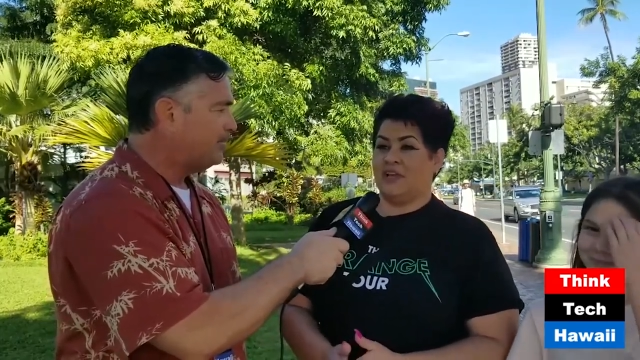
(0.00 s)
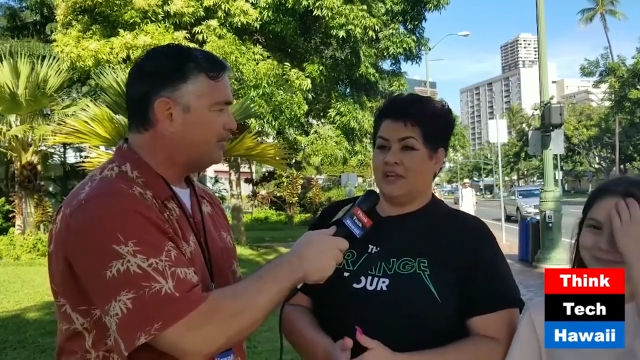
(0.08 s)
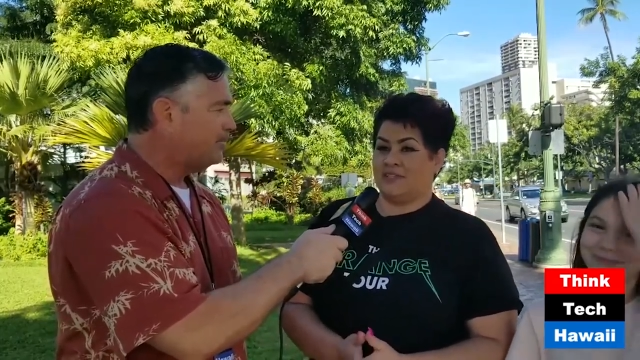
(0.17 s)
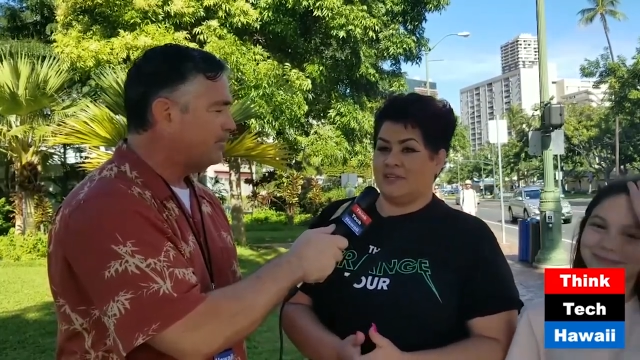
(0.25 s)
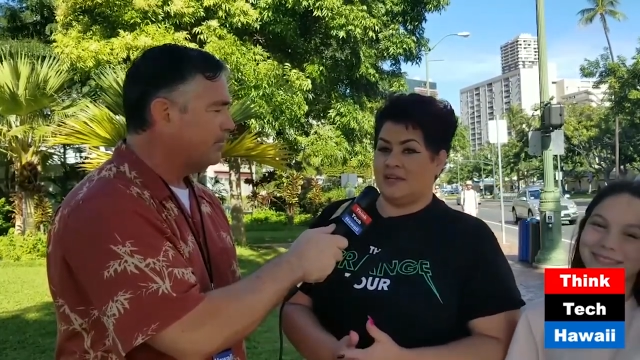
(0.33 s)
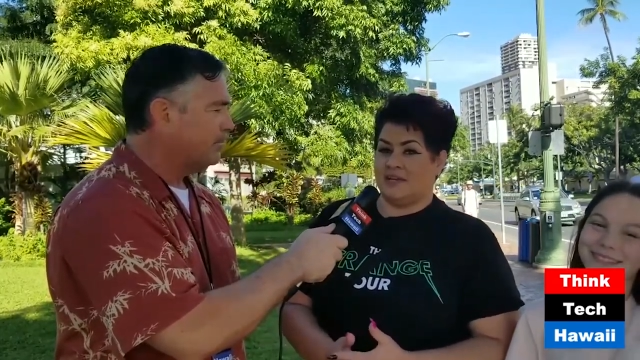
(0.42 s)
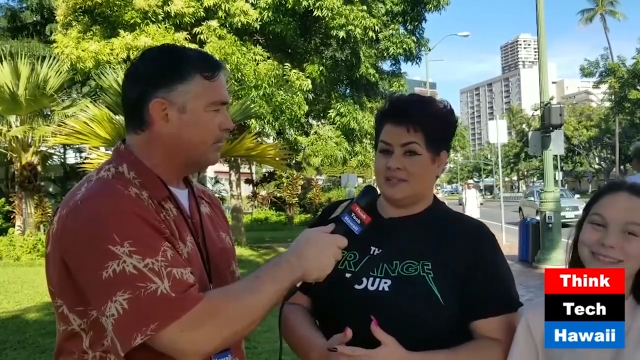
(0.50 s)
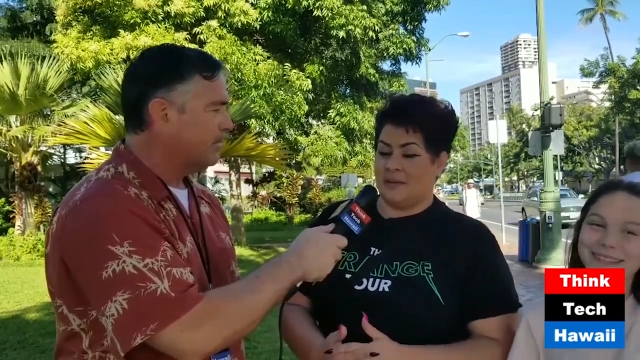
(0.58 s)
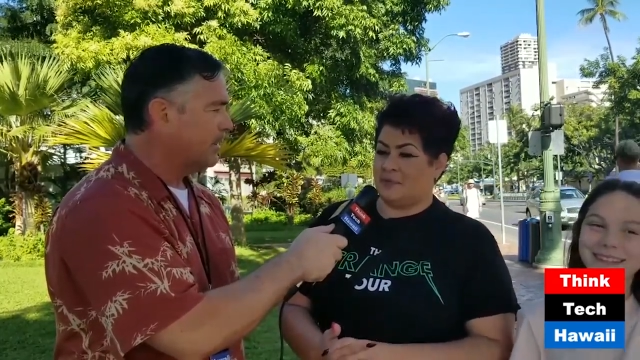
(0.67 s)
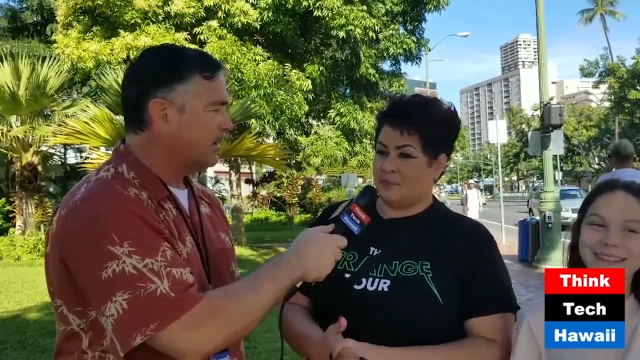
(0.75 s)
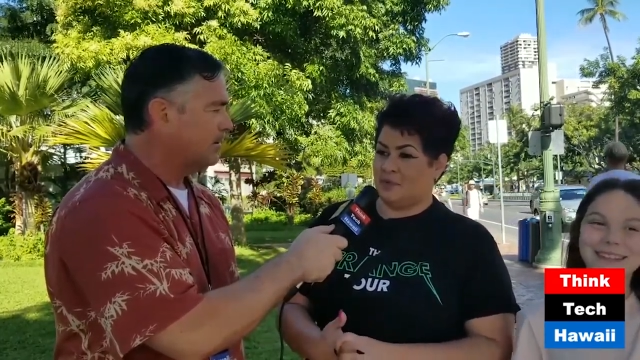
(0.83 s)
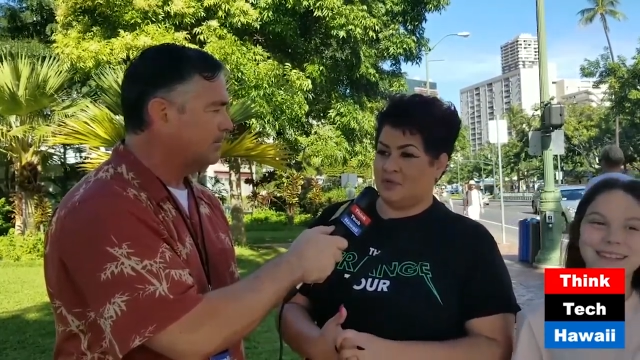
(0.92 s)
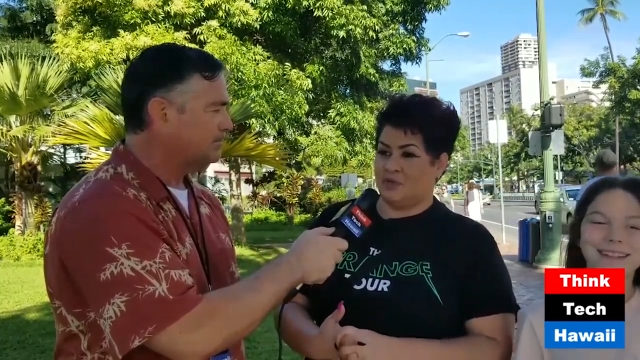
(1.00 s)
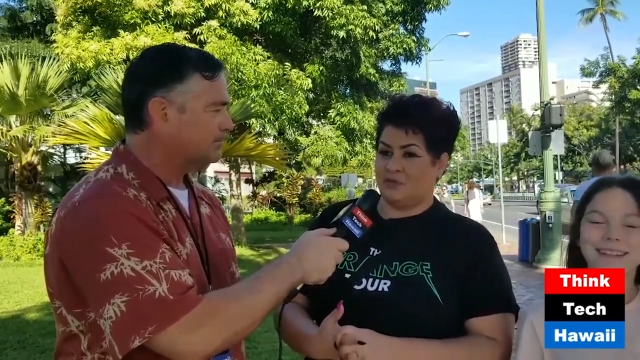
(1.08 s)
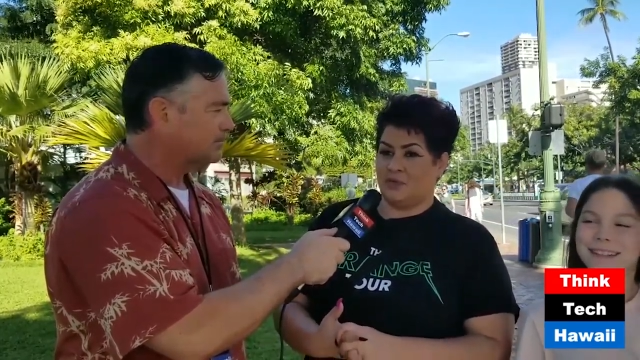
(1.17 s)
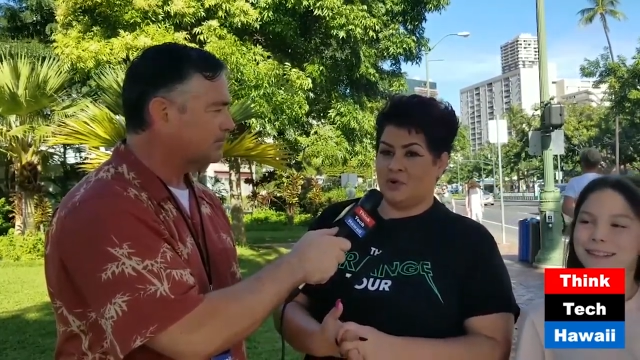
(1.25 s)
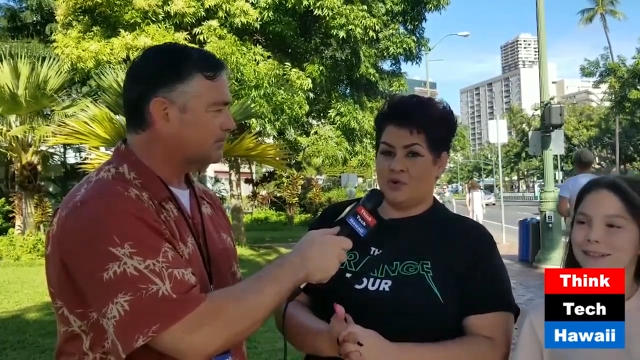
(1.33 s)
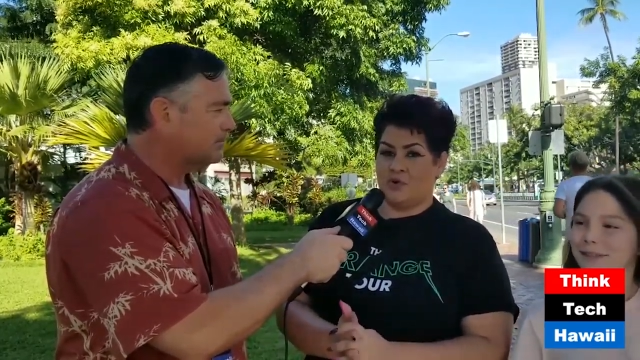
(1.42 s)
Speaker 1: like it's unacceptable to
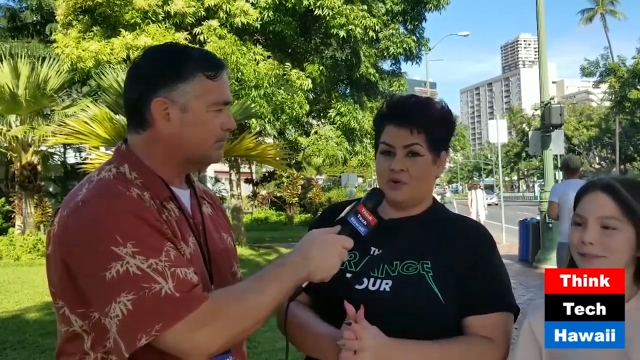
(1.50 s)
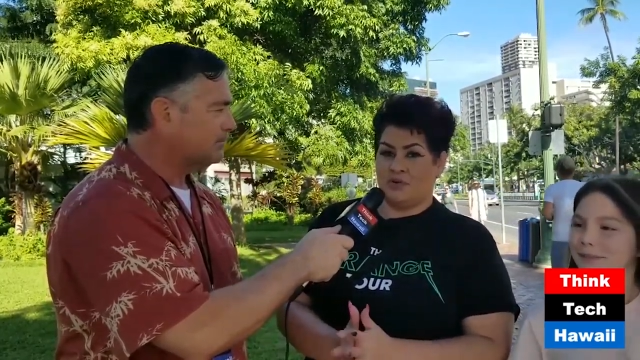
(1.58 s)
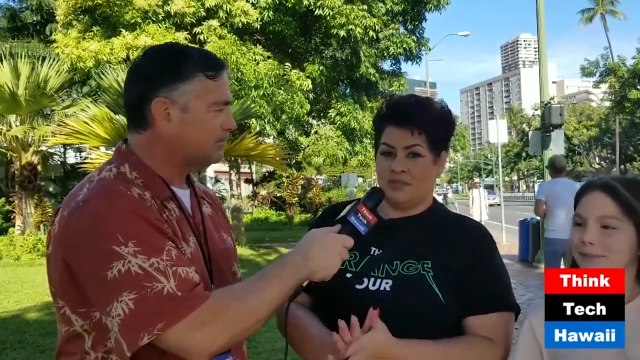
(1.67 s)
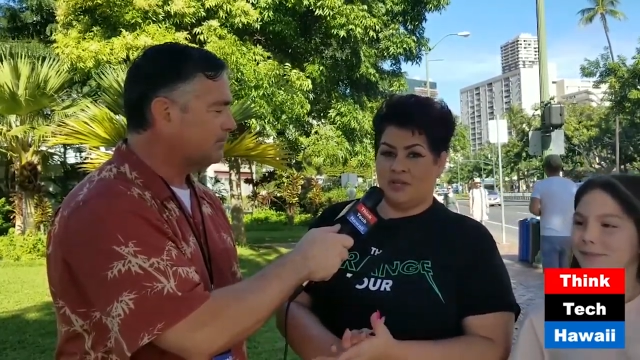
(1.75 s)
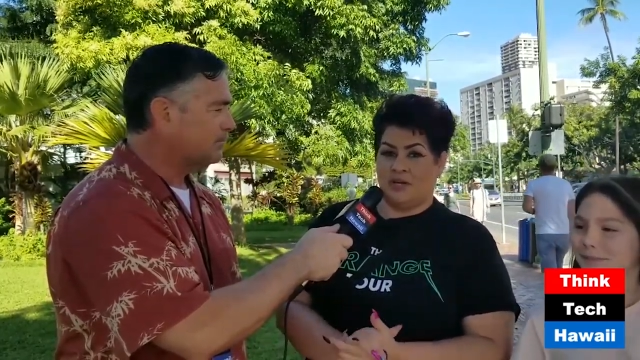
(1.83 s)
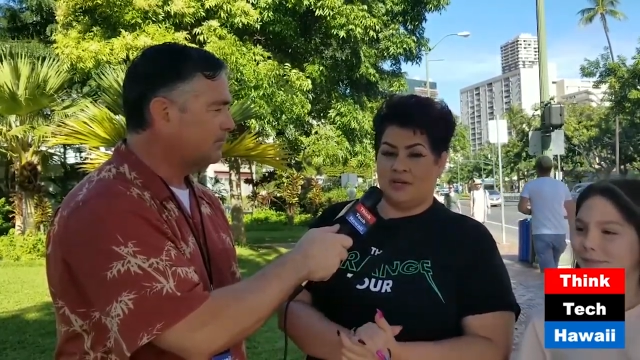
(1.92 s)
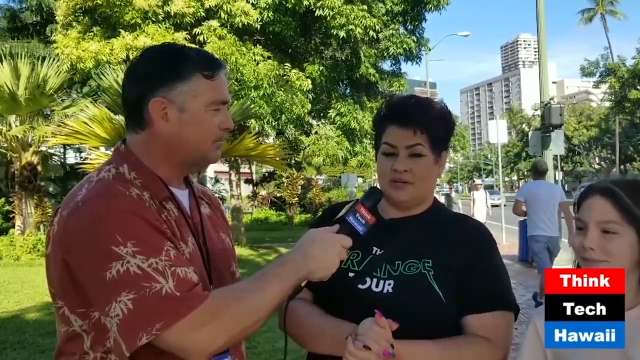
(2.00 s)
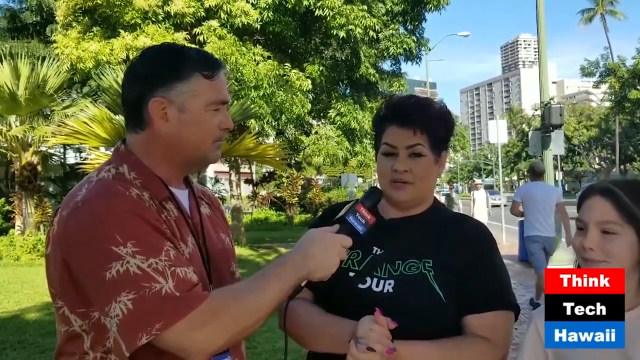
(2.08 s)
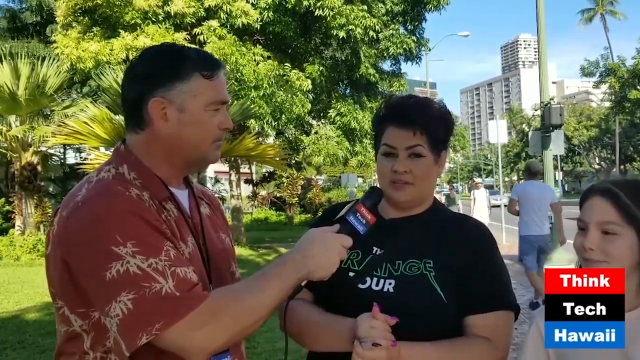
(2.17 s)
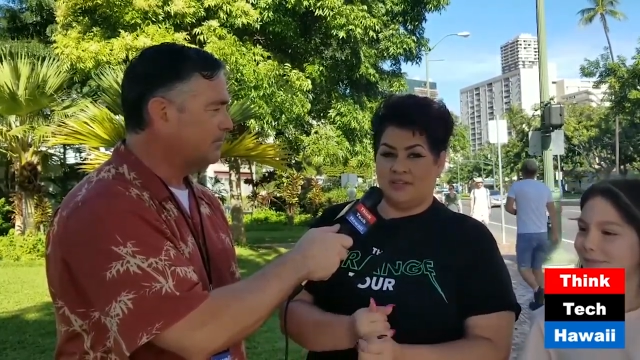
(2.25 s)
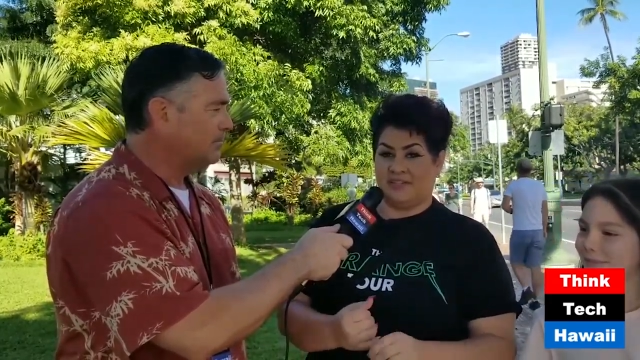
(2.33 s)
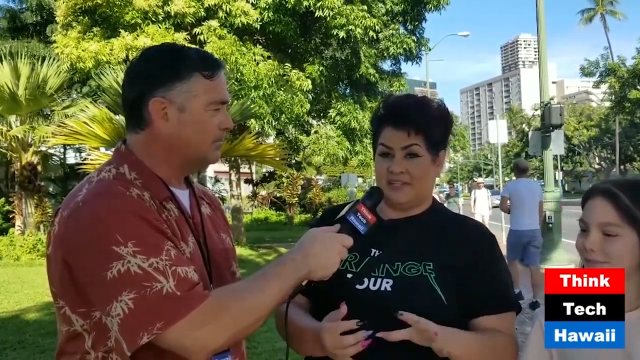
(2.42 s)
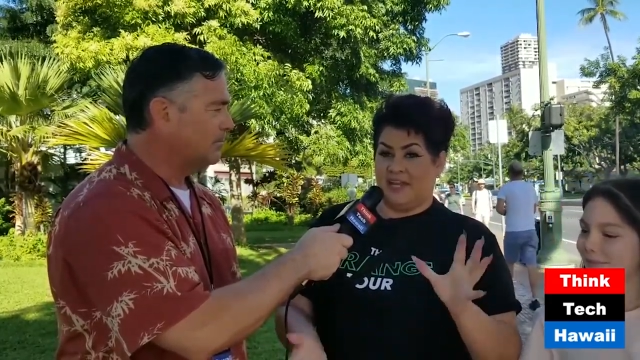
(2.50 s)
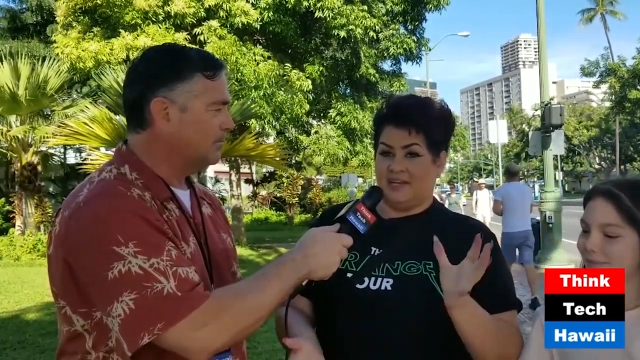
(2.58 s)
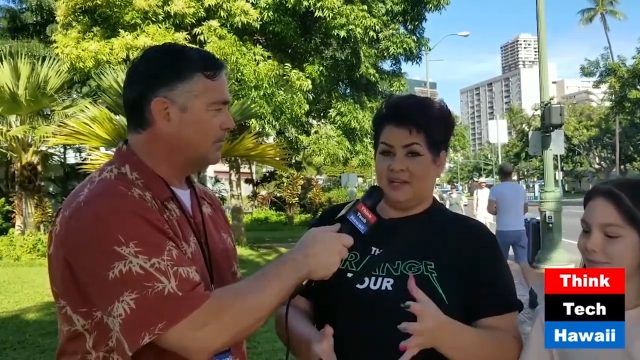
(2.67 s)
throw the state